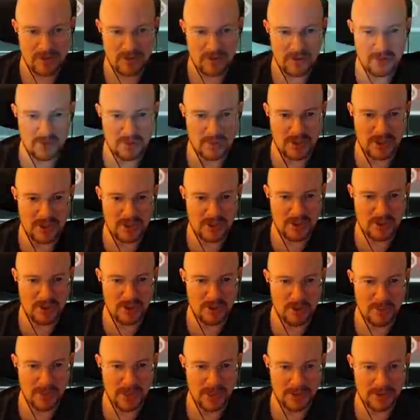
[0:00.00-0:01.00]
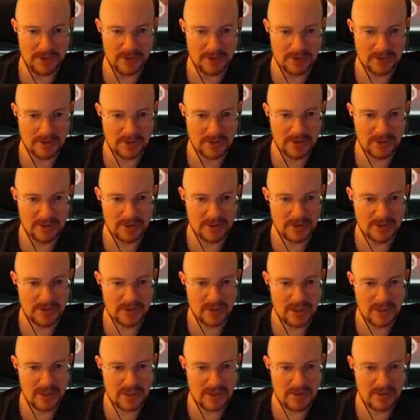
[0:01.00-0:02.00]
You were human.
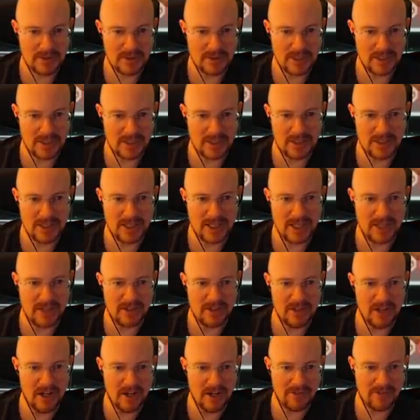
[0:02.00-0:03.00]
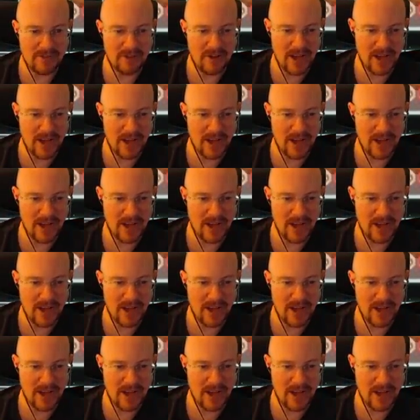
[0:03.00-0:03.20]
Is that, isn't that enough?